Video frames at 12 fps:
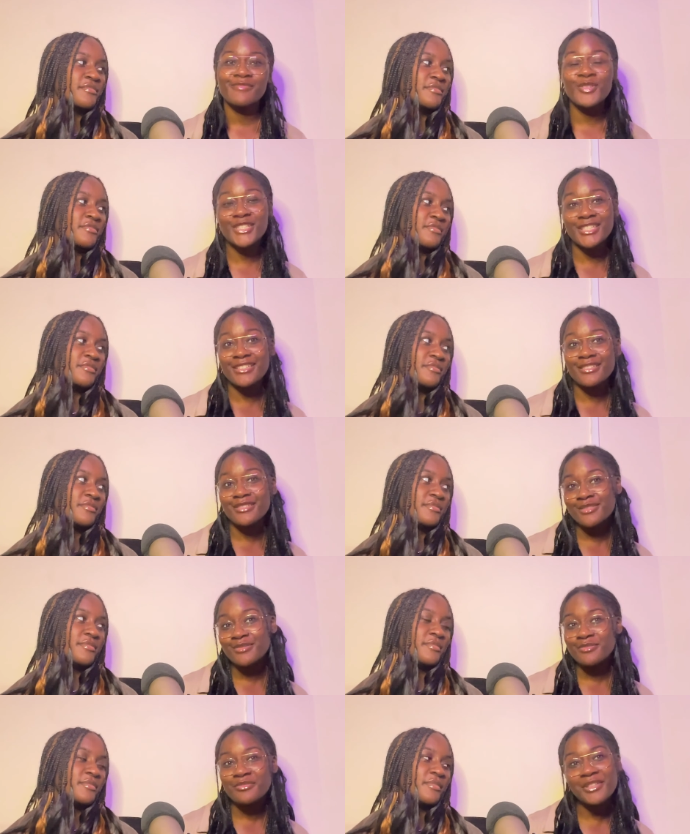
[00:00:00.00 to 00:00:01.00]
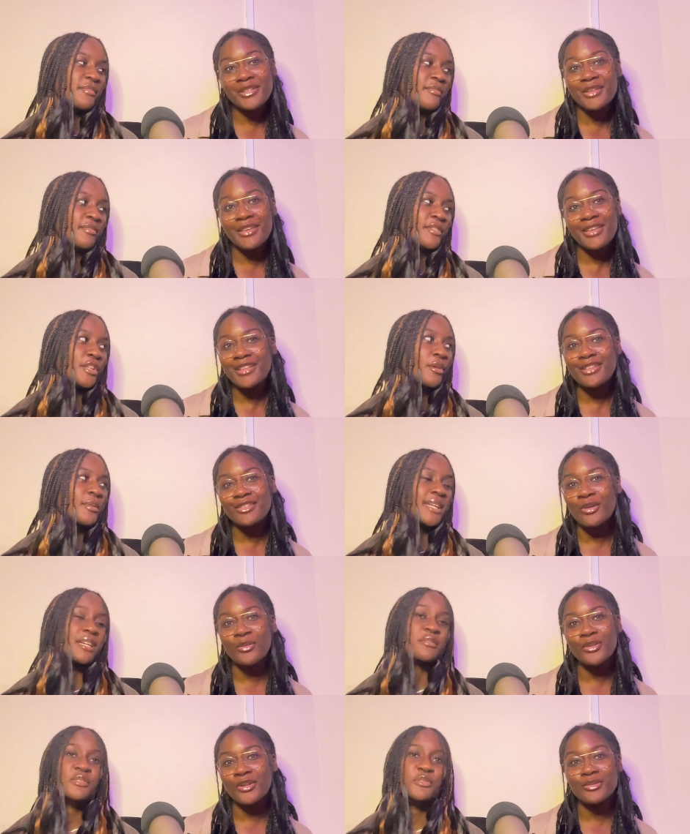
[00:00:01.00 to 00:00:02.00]
Speaker 1: we did. No one
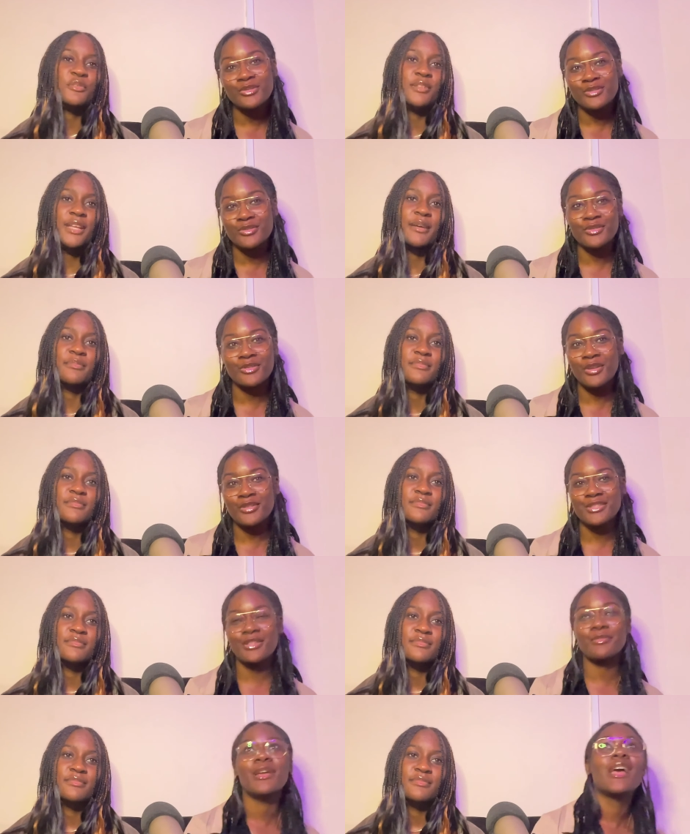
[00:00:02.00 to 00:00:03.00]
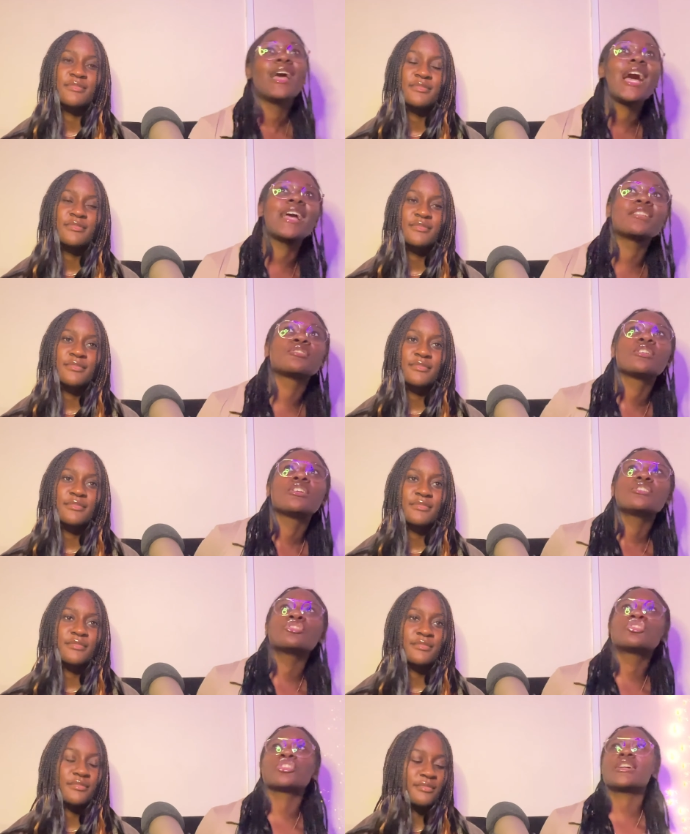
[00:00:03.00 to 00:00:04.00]
no else one saw that. Noticed them. And
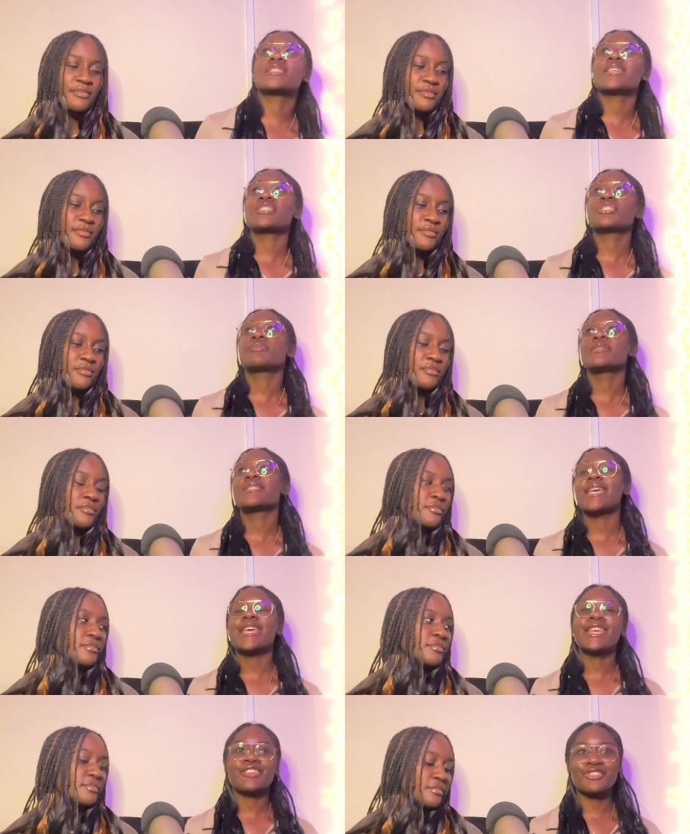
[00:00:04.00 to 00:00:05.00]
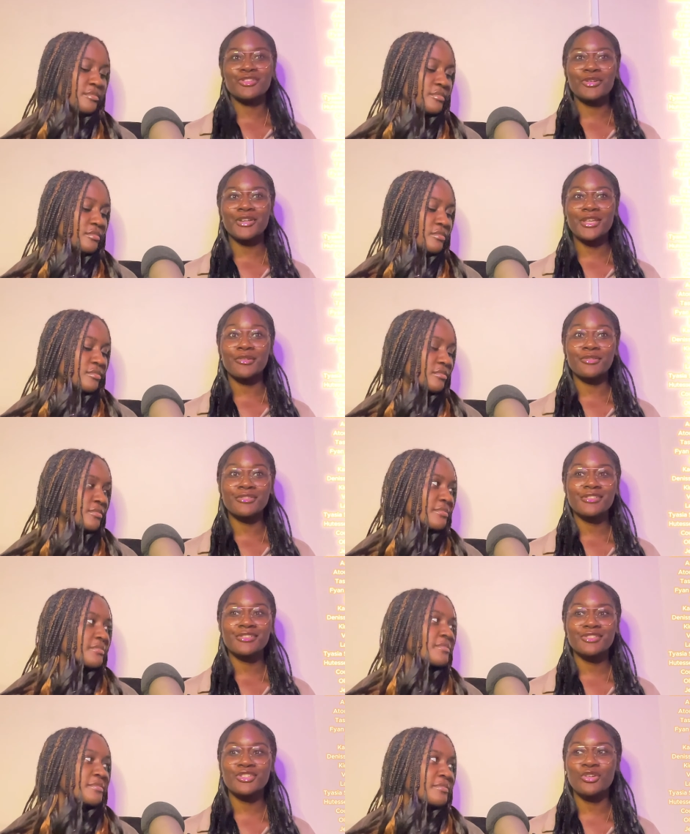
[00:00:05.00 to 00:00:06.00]
just as she was saying it, she got killed.
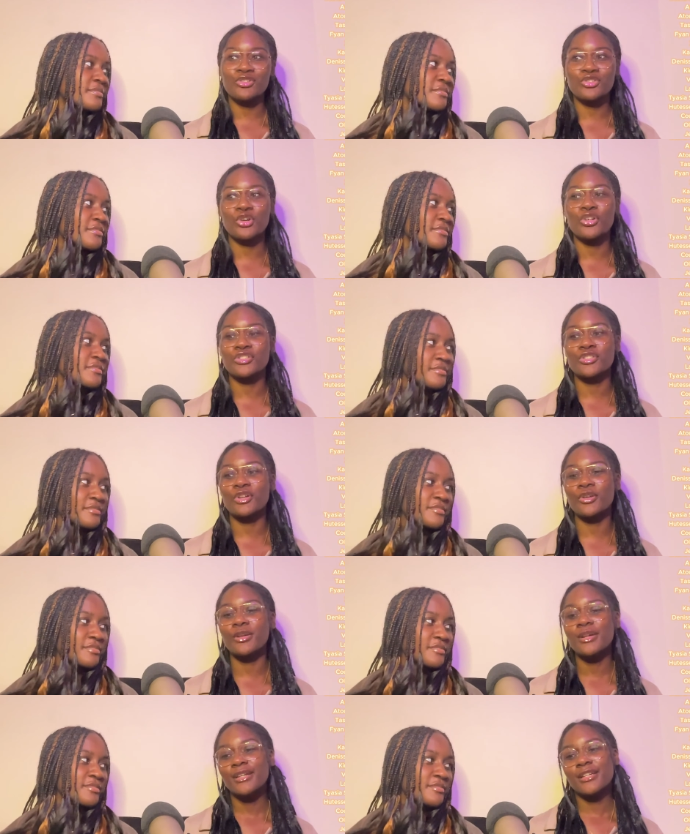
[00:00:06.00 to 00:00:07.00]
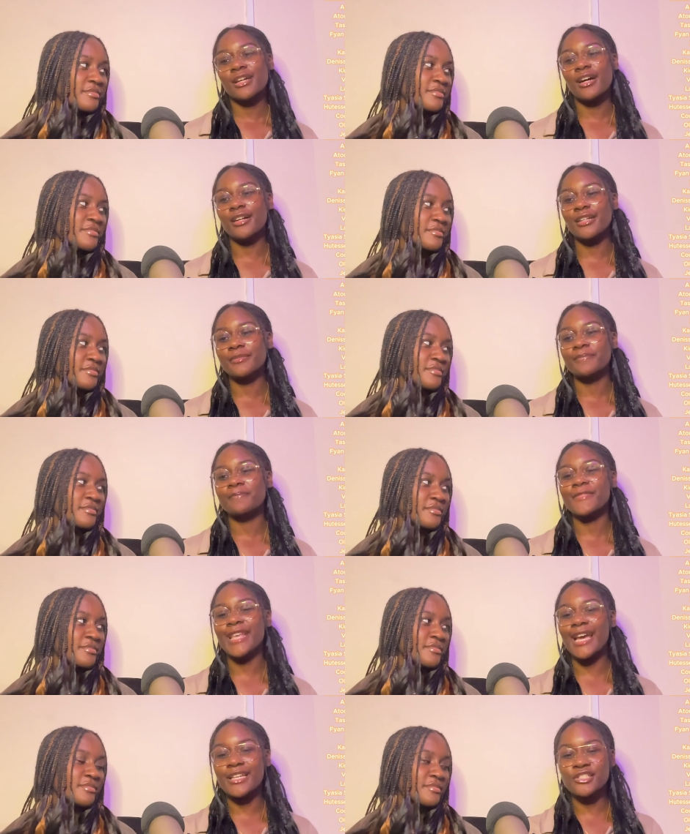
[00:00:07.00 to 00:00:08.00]
She got shot. So. Mm. Um,
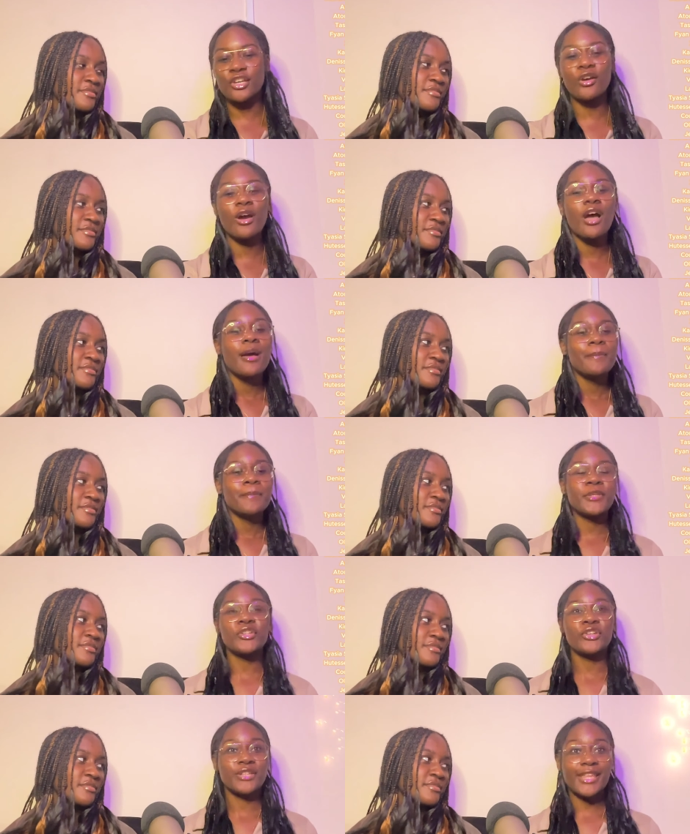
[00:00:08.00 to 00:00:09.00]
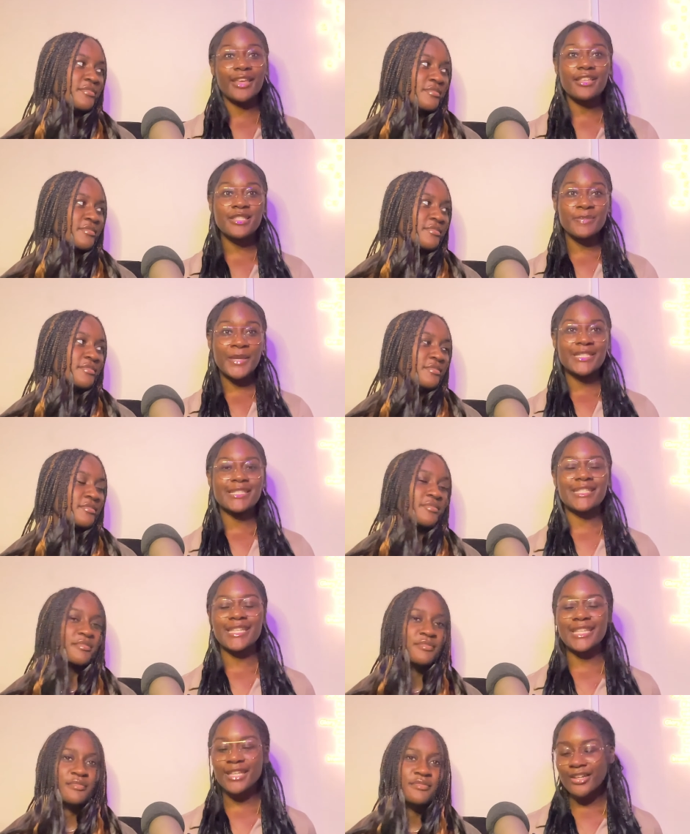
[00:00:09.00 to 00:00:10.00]
yeah, so, but you know, the King of Spades is
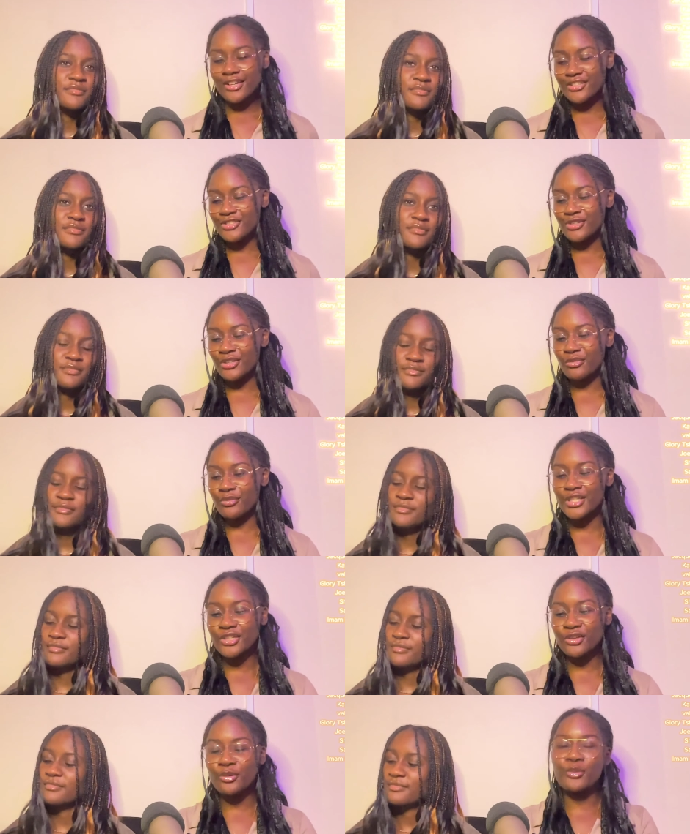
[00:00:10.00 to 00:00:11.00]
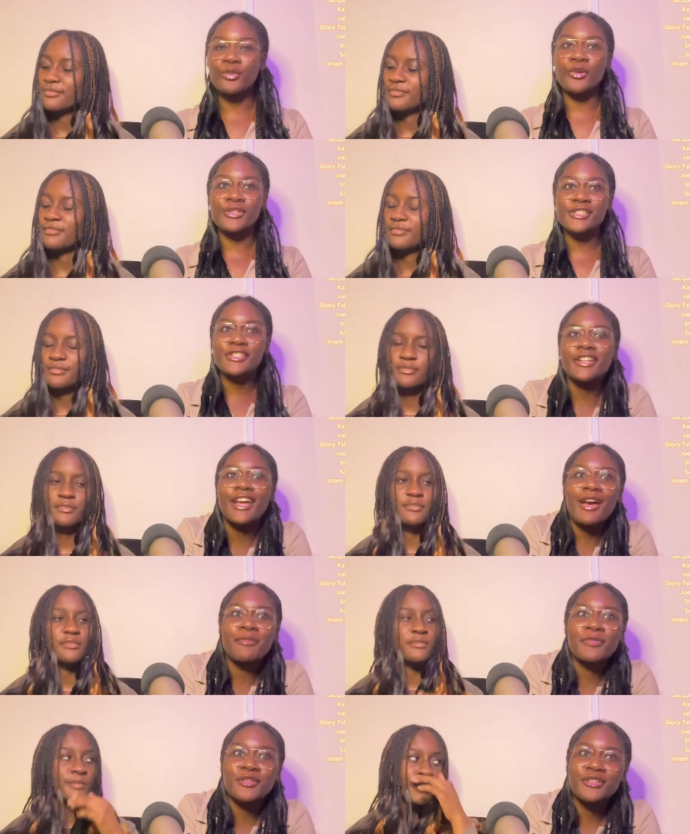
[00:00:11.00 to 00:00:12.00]
here, so I don't really know what's gonna
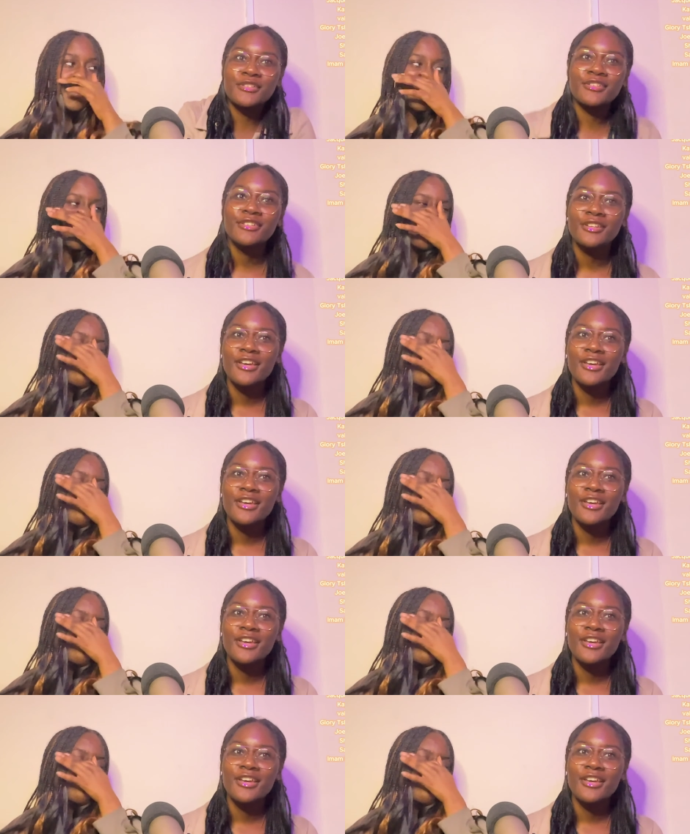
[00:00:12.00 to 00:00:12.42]
happen